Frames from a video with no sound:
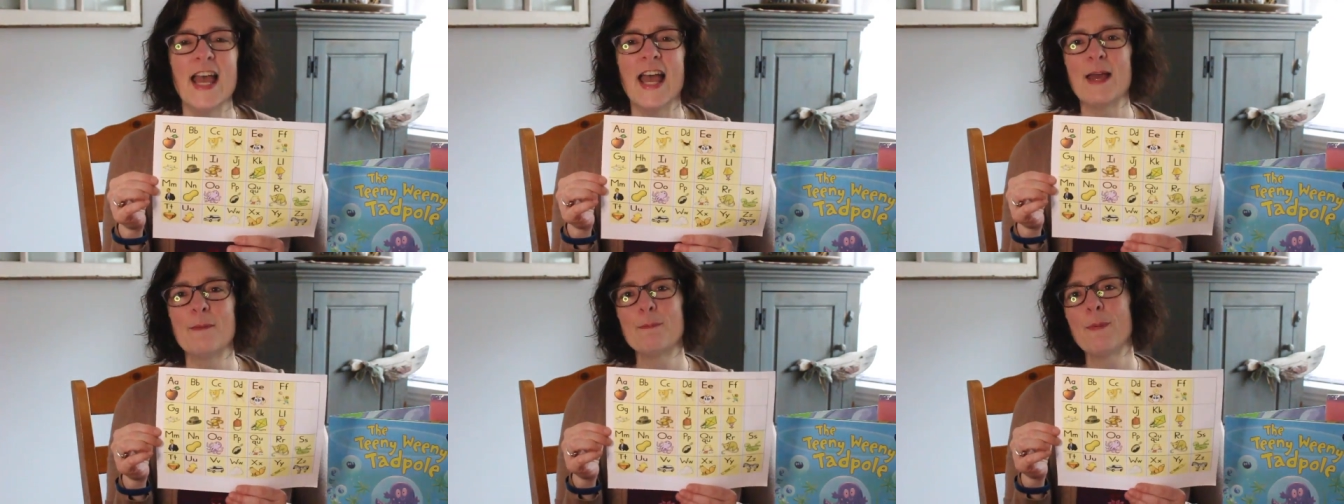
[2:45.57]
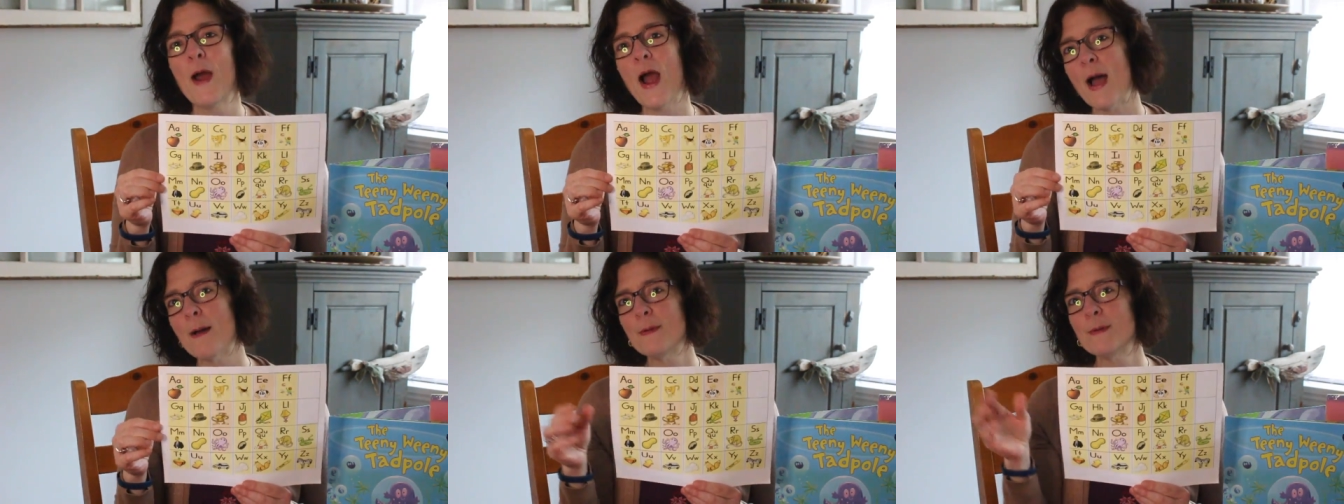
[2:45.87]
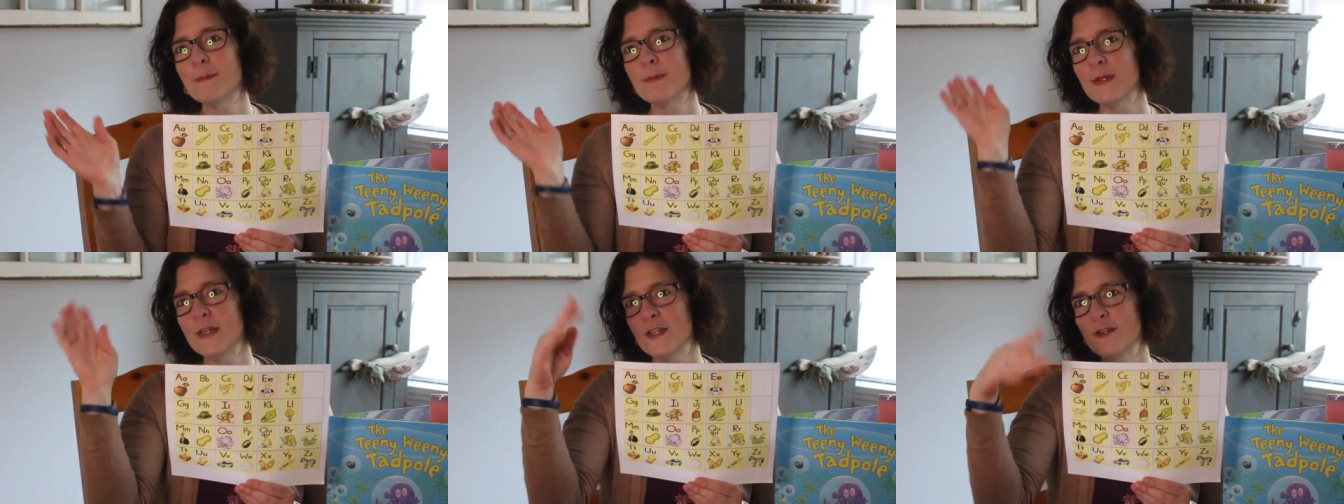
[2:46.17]
And
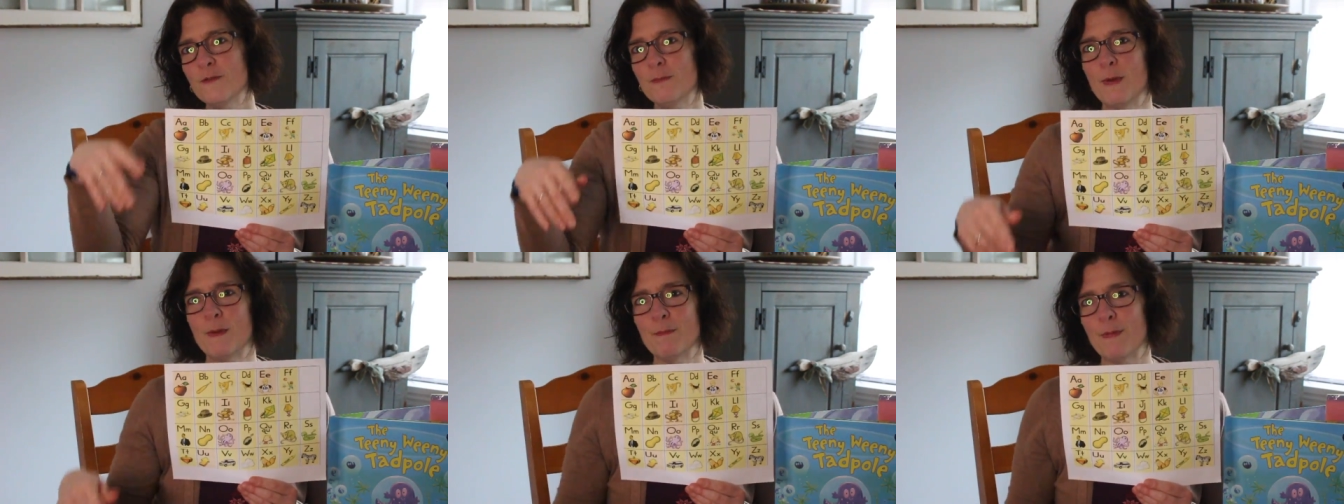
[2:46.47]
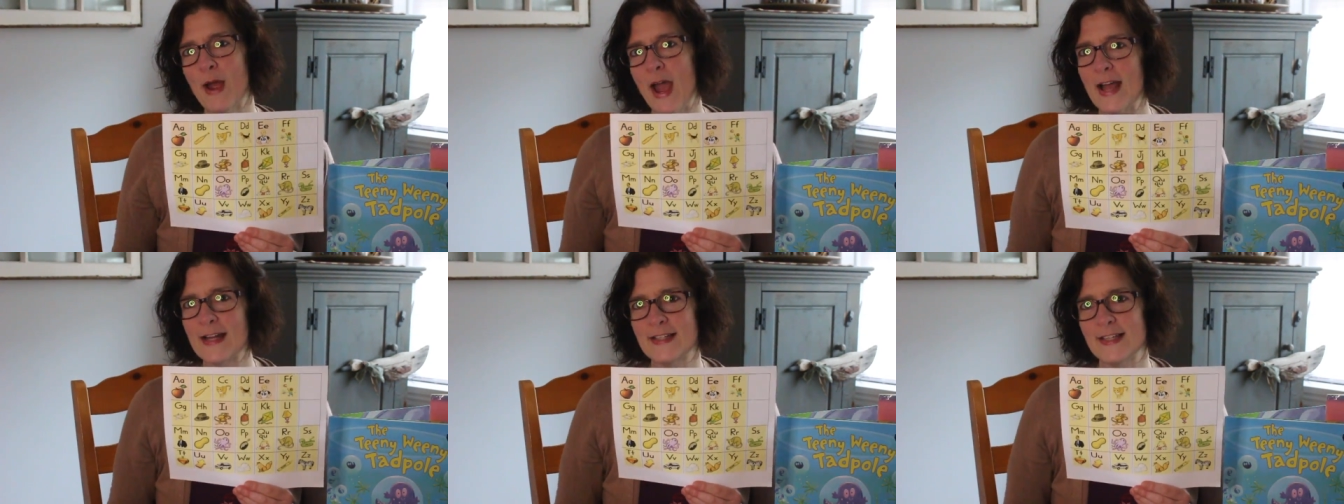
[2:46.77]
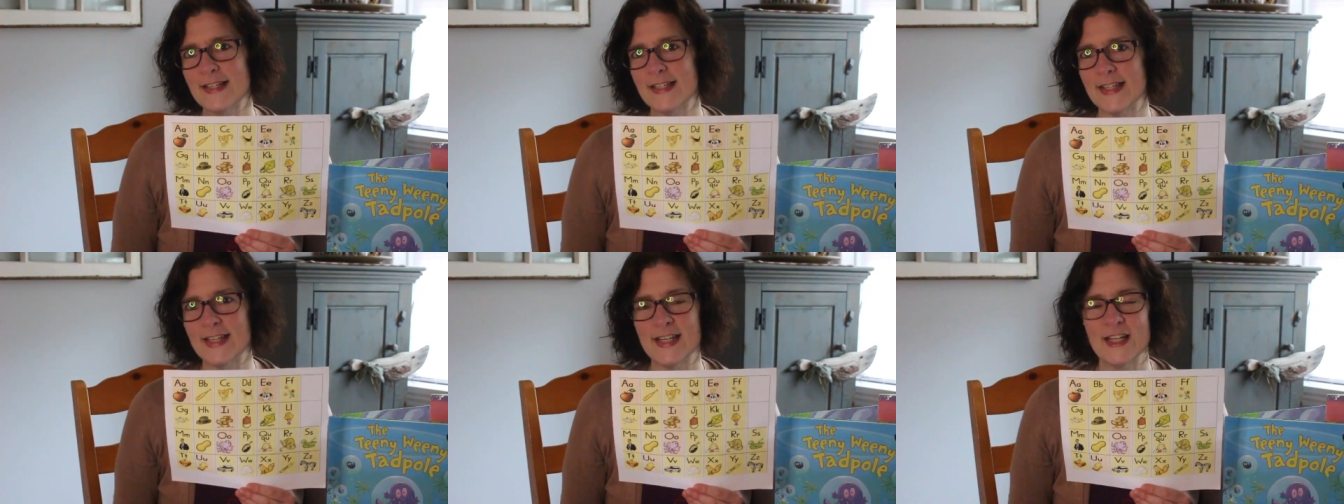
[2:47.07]
probably you've been
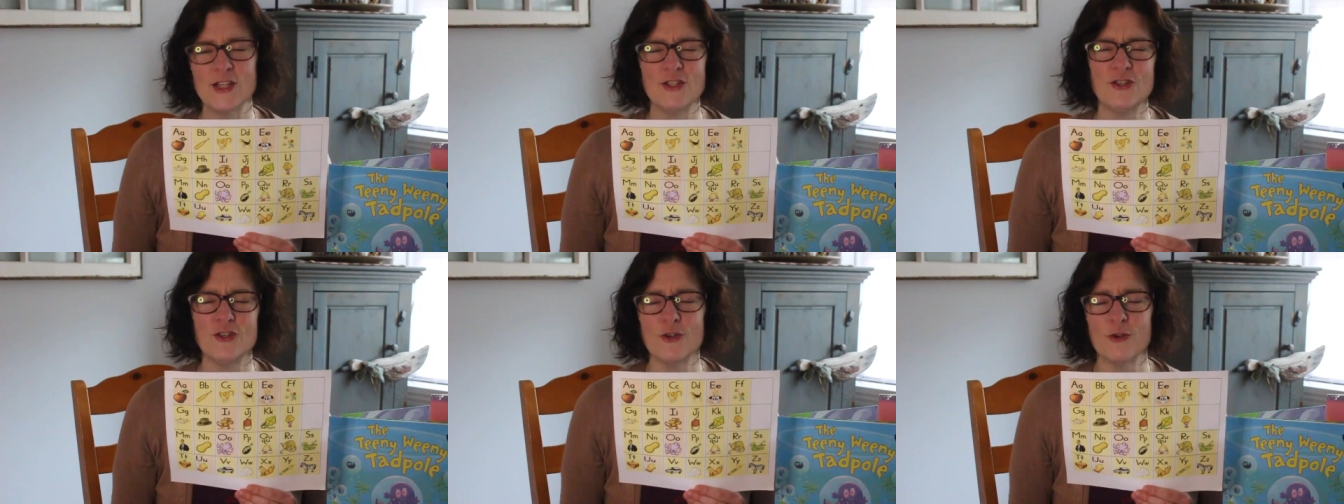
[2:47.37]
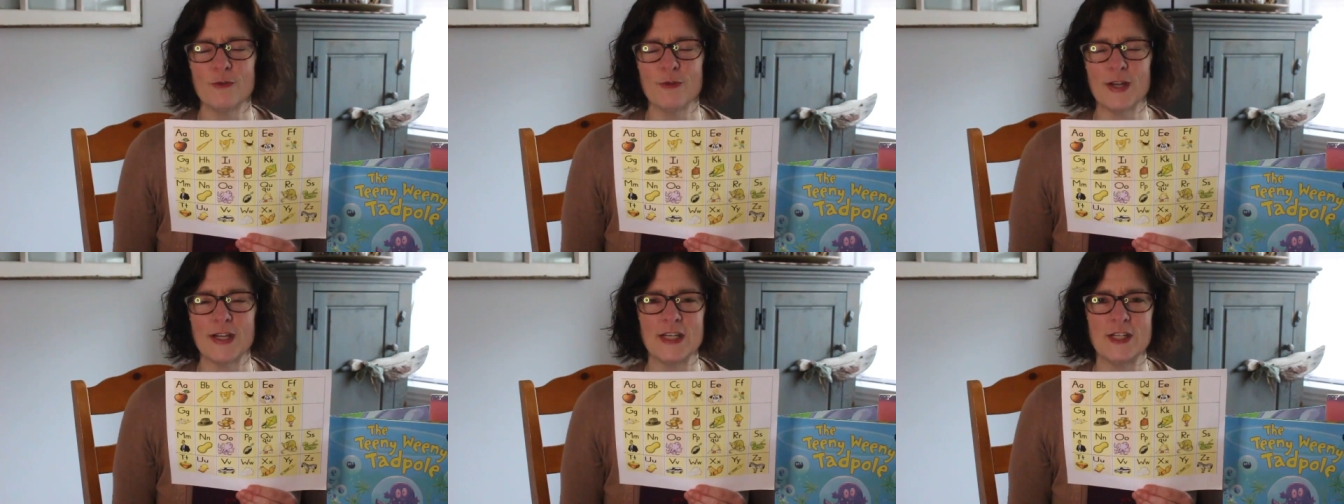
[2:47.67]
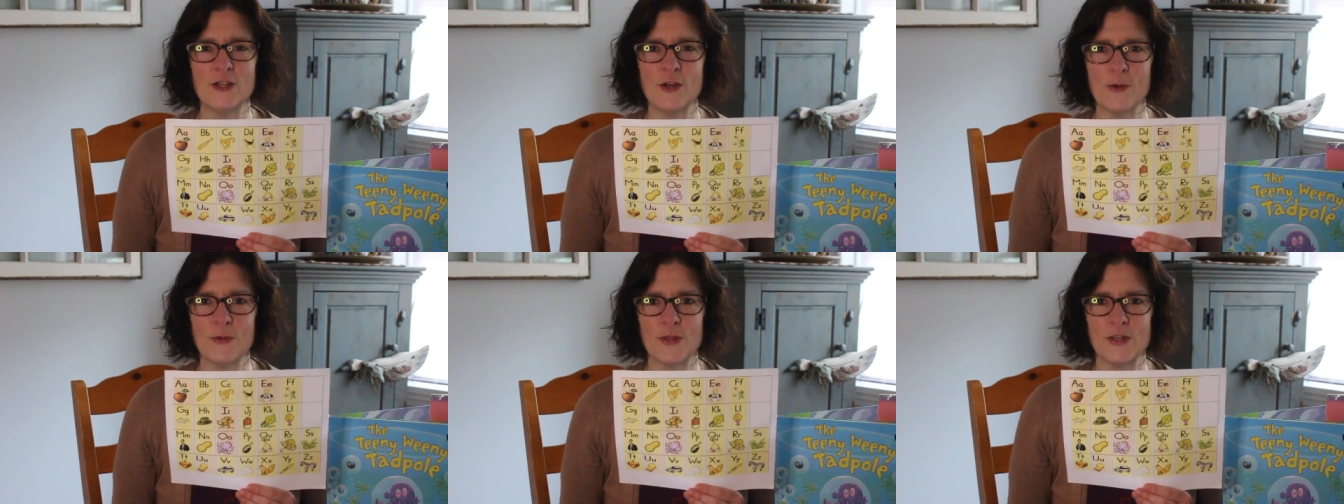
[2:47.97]
practicing and you
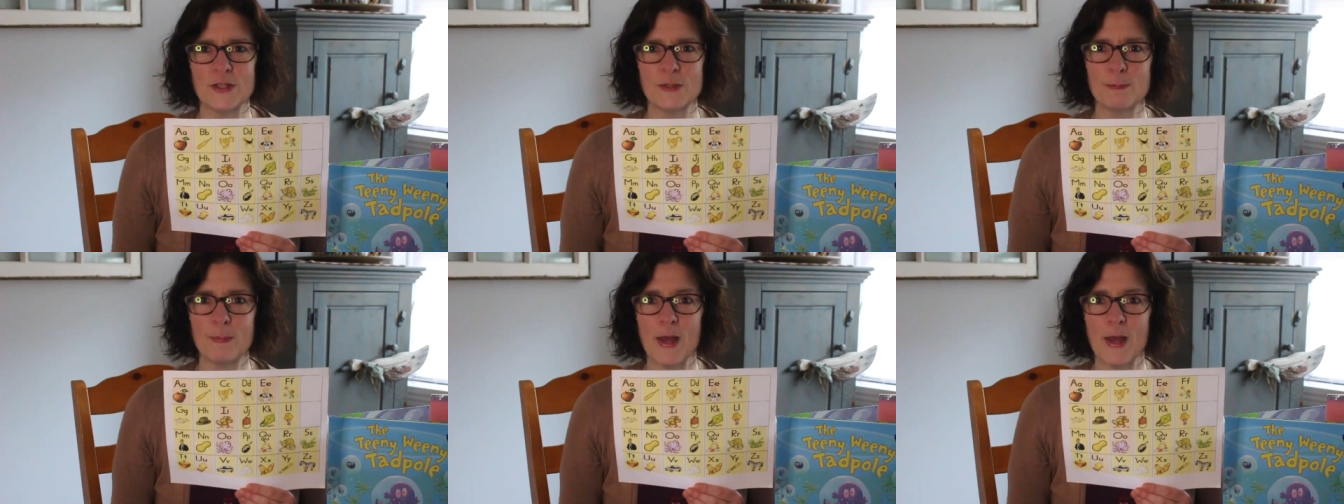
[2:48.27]
already know this,